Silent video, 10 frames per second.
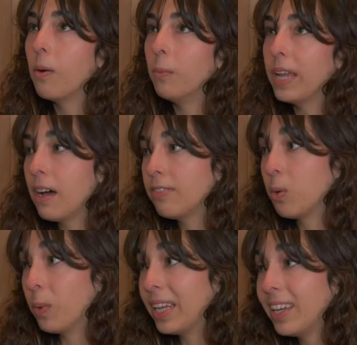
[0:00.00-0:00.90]
We have a
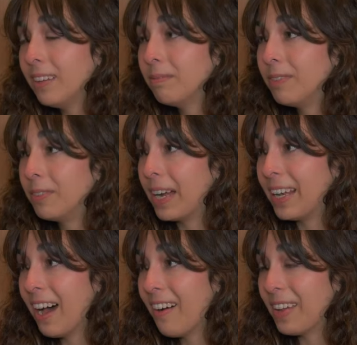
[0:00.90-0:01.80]
wiki right
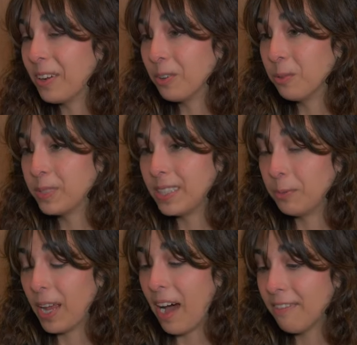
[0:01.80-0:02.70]
now in groups.
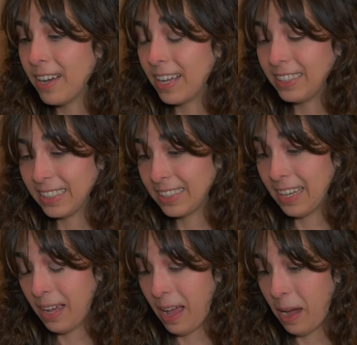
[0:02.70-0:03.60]
We have a, just
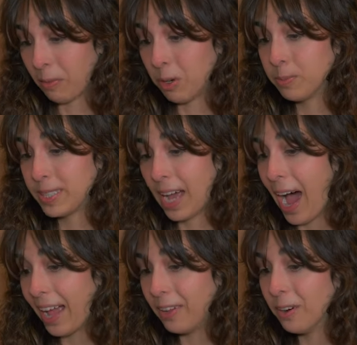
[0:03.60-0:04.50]
a, a groups
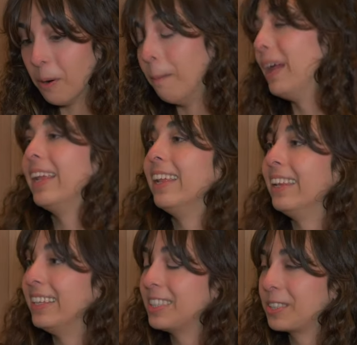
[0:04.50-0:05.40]
IO mailing
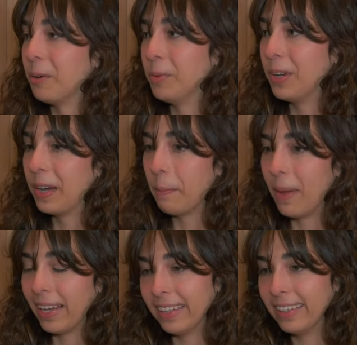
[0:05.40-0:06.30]
list, community
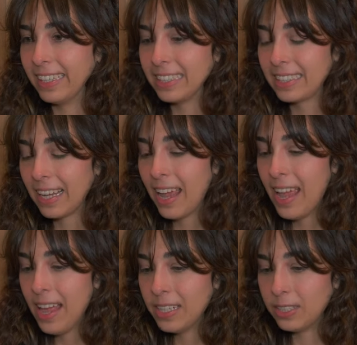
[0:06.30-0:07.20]
mailing list.
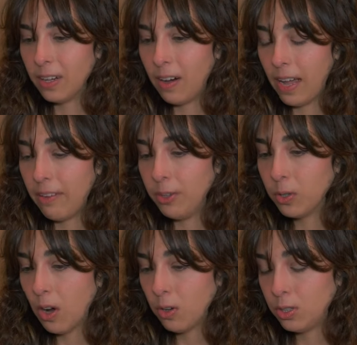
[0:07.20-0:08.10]
So if you
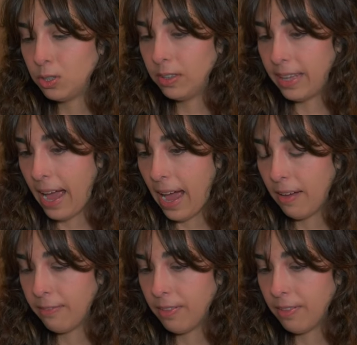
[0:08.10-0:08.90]
go to dev-rel.org,